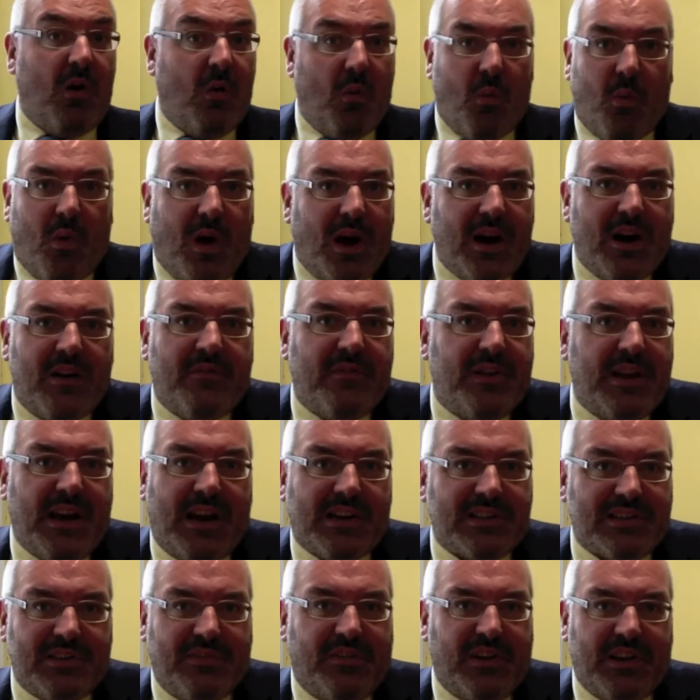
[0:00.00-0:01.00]
why aren't they
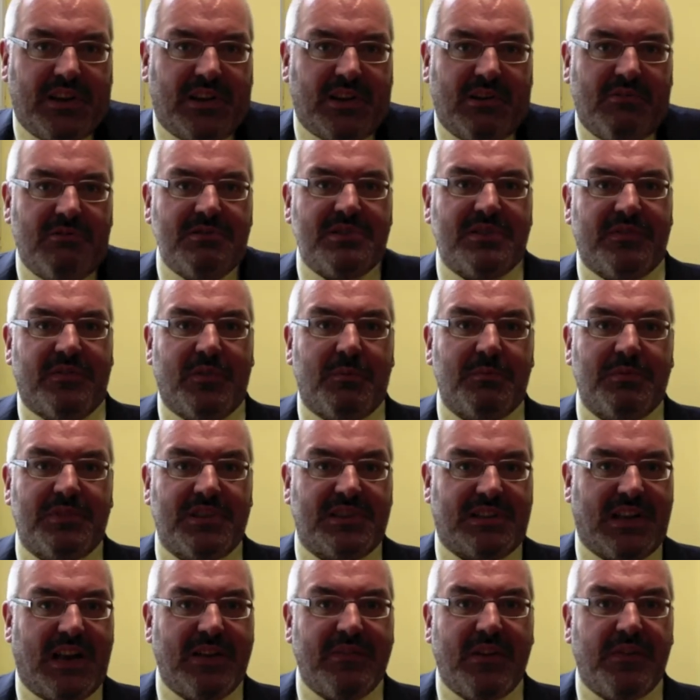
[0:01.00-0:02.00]
actively encouraging them
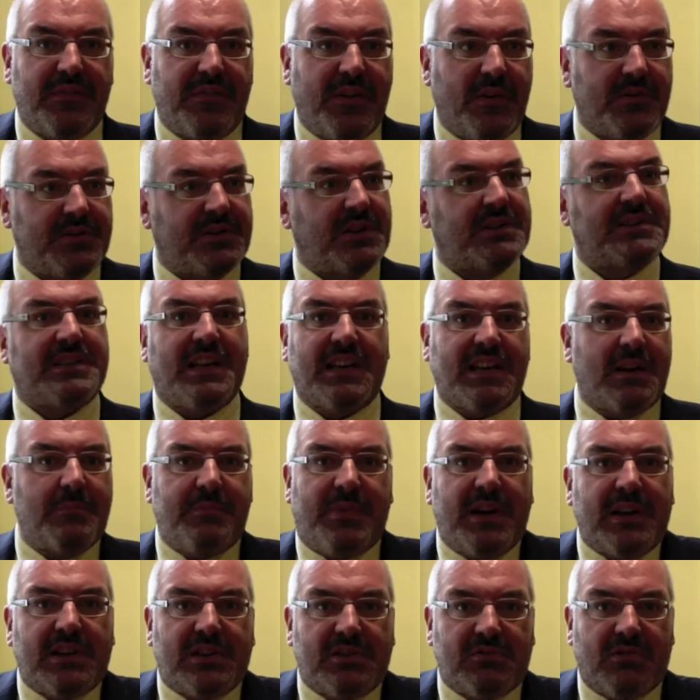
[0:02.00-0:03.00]
to take their phones out and take a
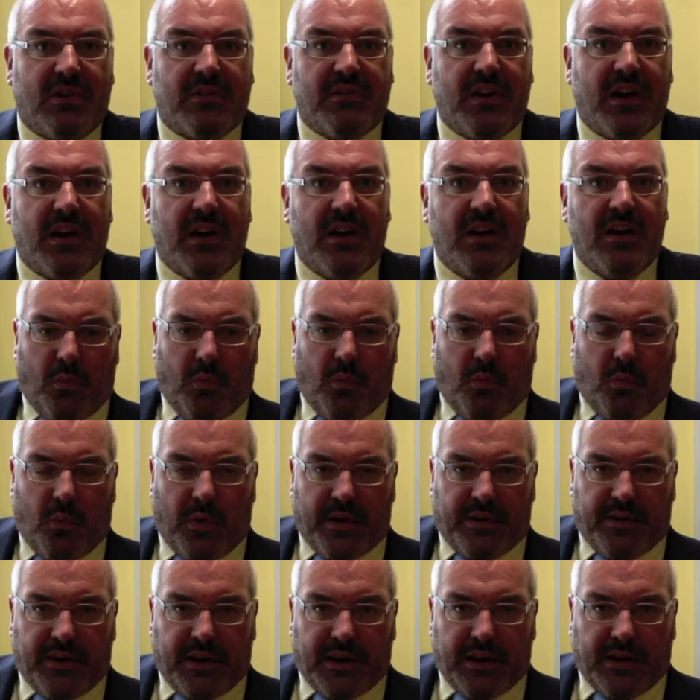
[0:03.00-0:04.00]
picture of it?
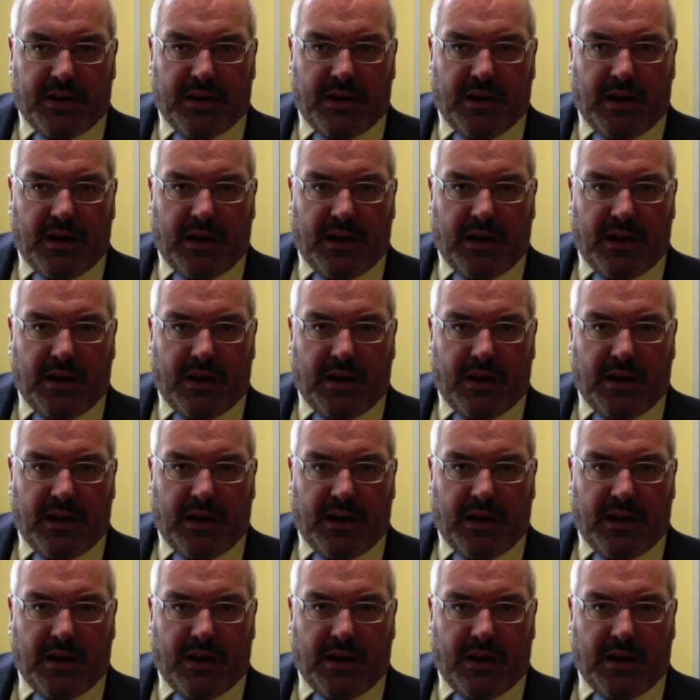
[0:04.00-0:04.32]
We